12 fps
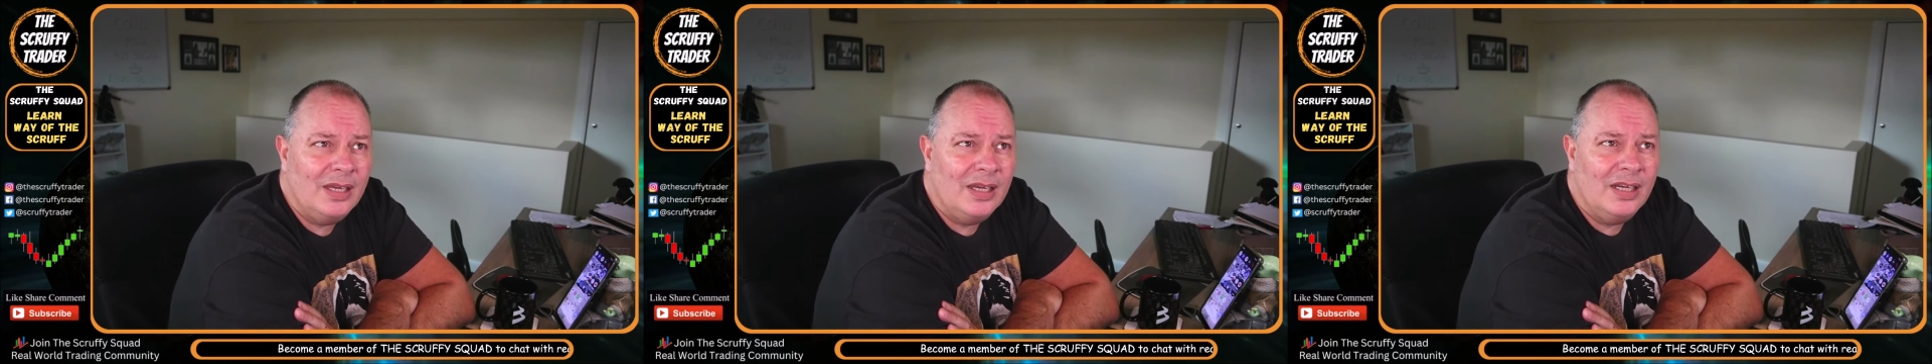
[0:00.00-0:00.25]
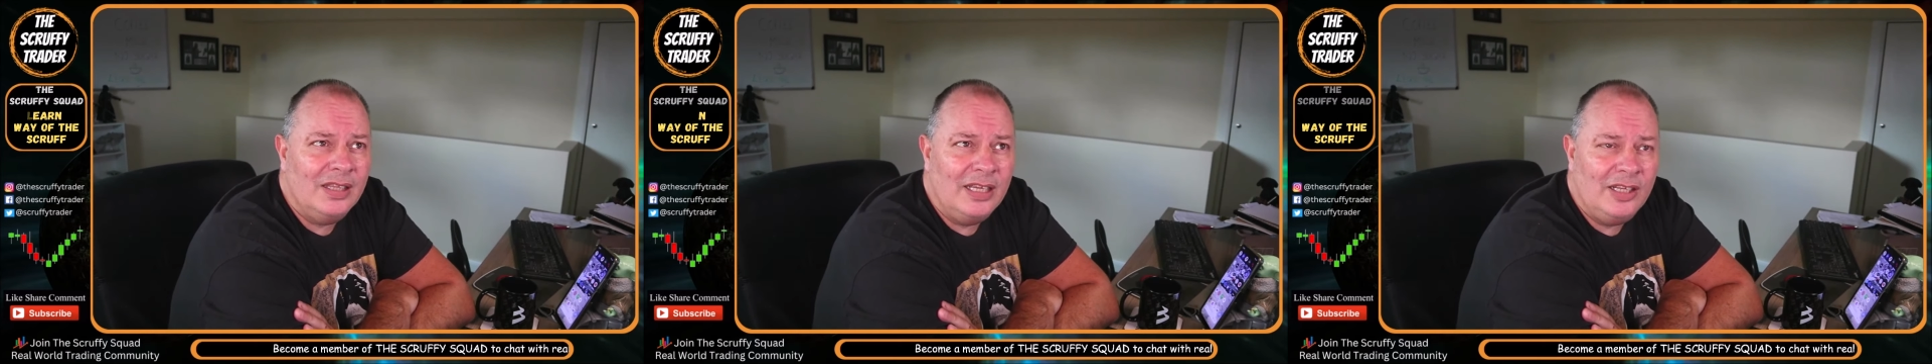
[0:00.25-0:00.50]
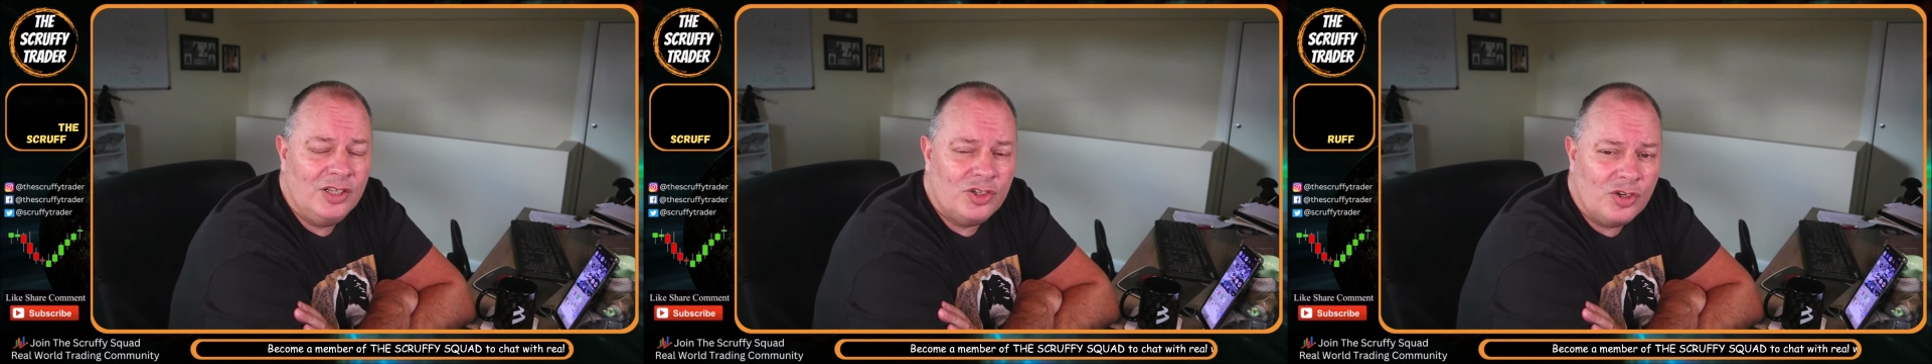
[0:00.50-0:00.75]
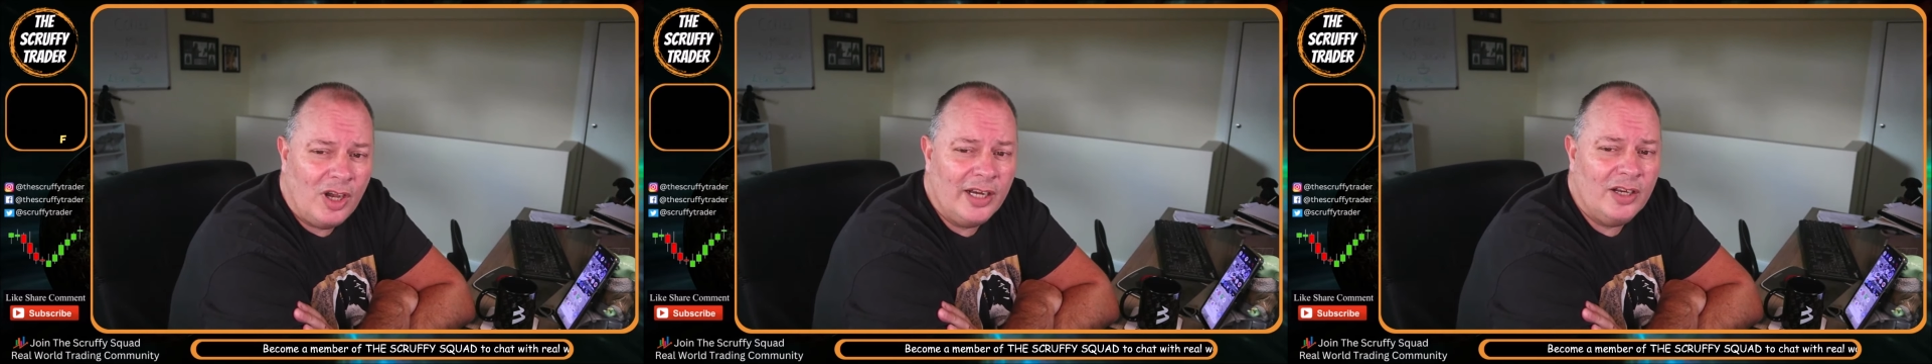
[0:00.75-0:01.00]
And then you
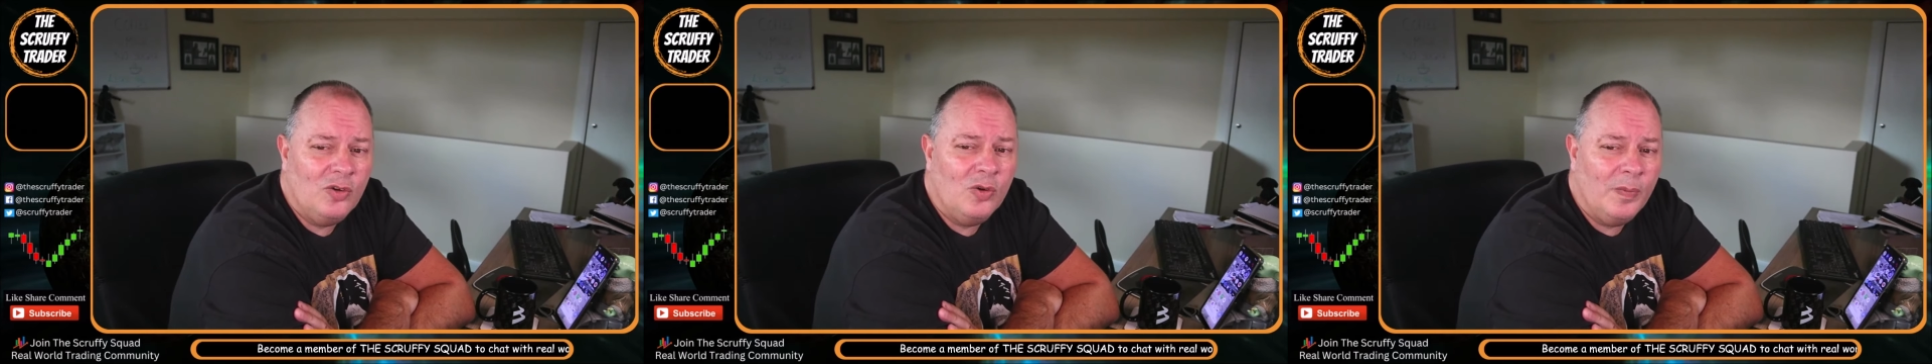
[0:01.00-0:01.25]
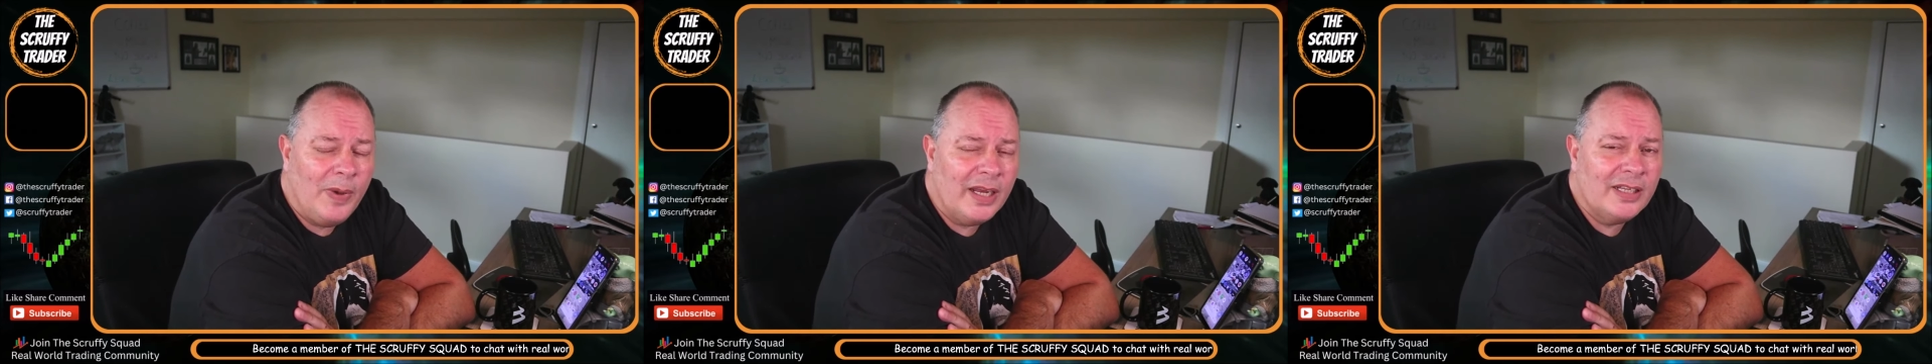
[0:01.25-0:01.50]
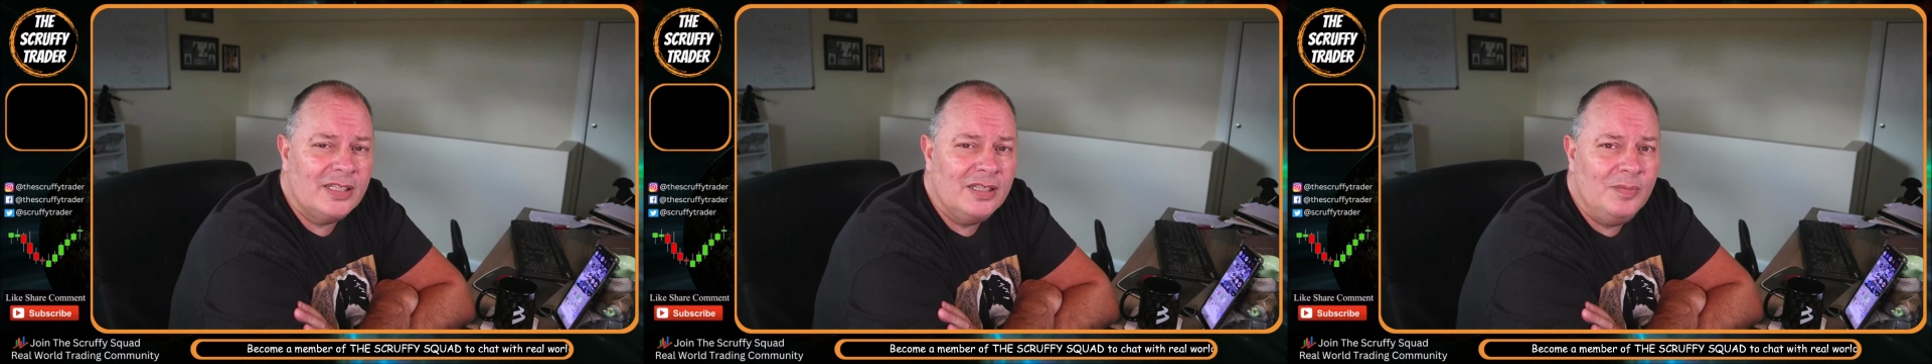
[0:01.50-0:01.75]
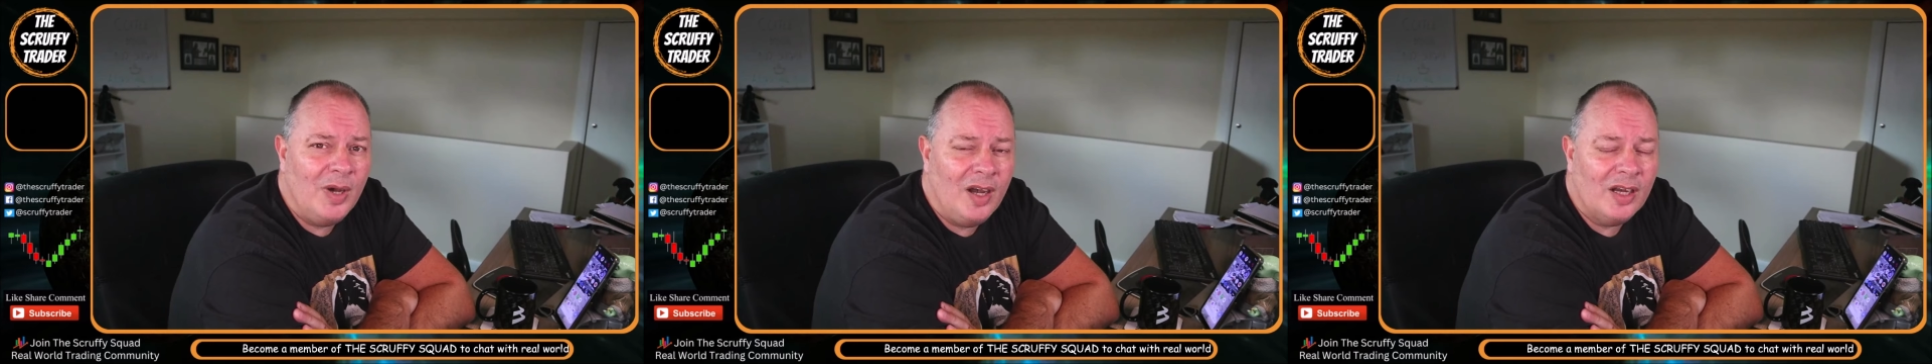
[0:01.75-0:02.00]
try to go back to the
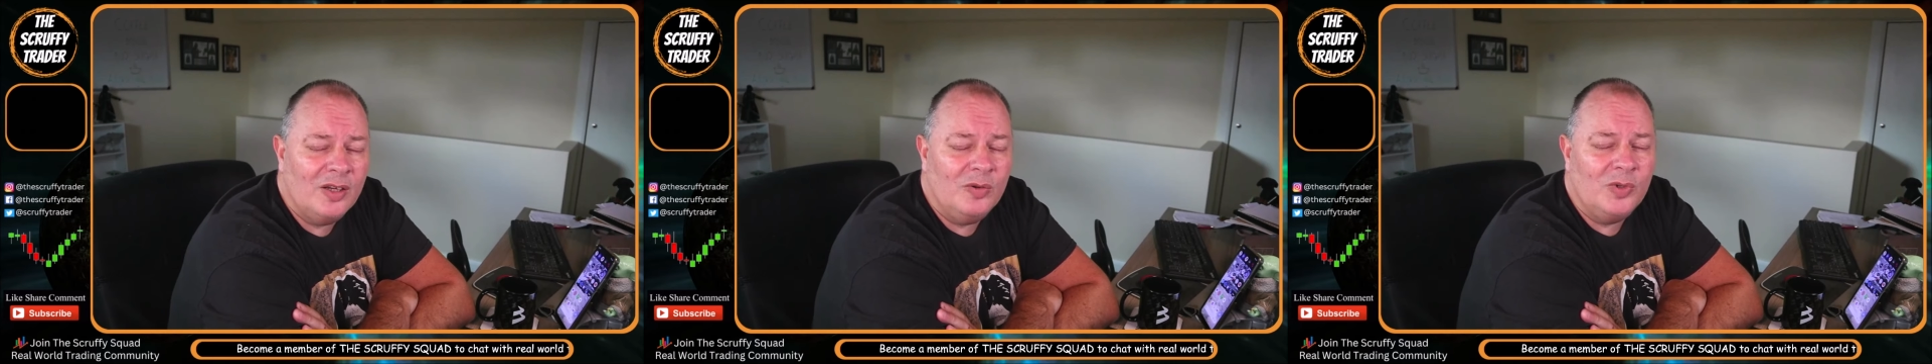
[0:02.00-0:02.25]
market